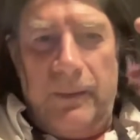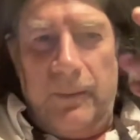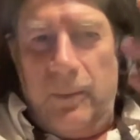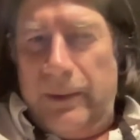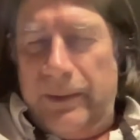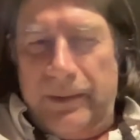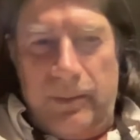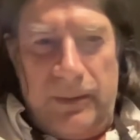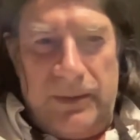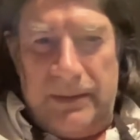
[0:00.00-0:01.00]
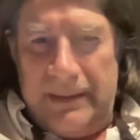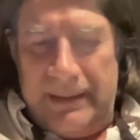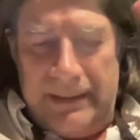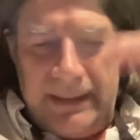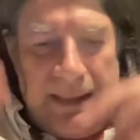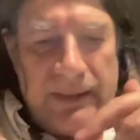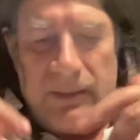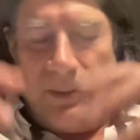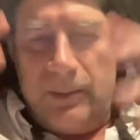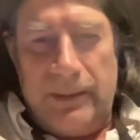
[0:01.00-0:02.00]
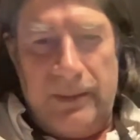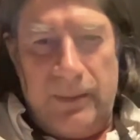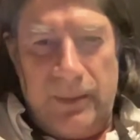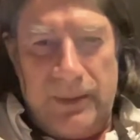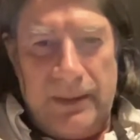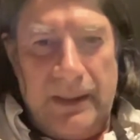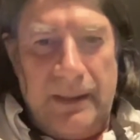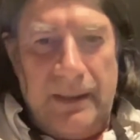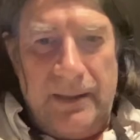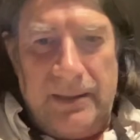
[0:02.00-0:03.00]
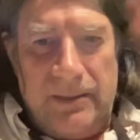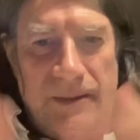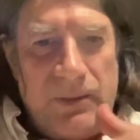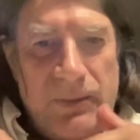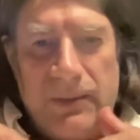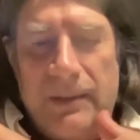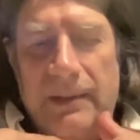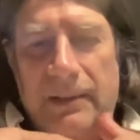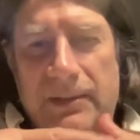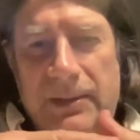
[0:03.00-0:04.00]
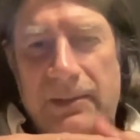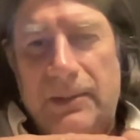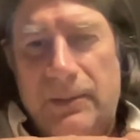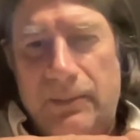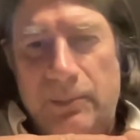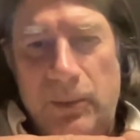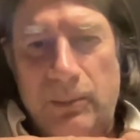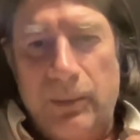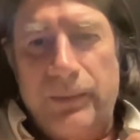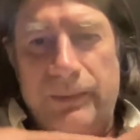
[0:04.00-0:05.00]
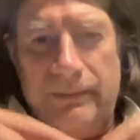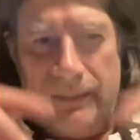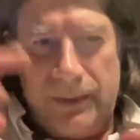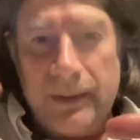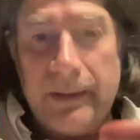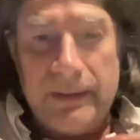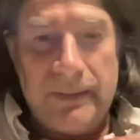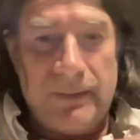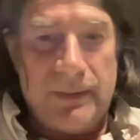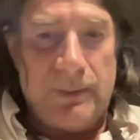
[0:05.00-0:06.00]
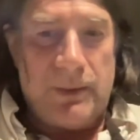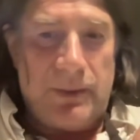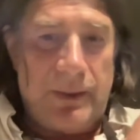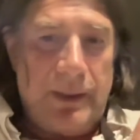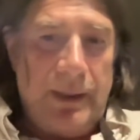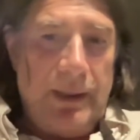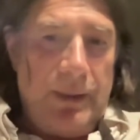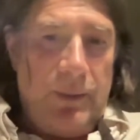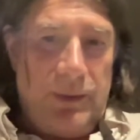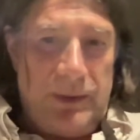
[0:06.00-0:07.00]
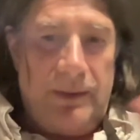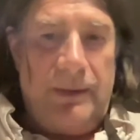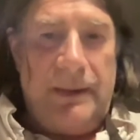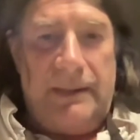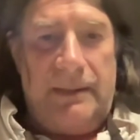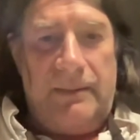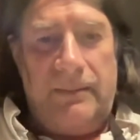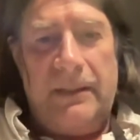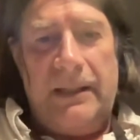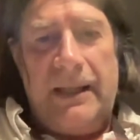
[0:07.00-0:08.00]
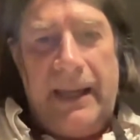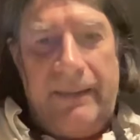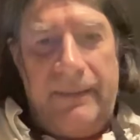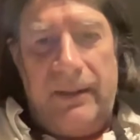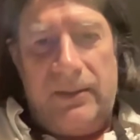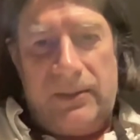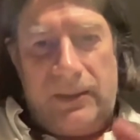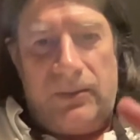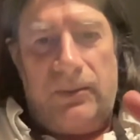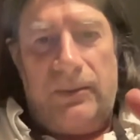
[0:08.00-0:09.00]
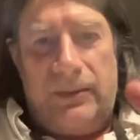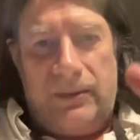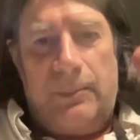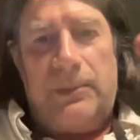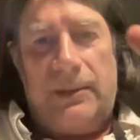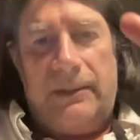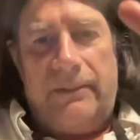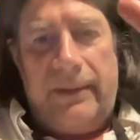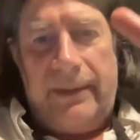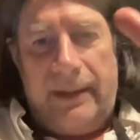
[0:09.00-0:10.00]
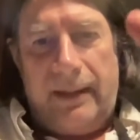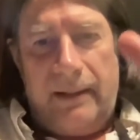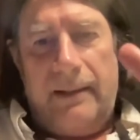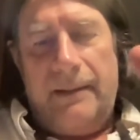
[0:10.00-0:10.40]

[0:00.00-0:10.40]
whether it was in text or whether it was a series of mutable circuits of some sort, was still the idea of having a central description of a thing.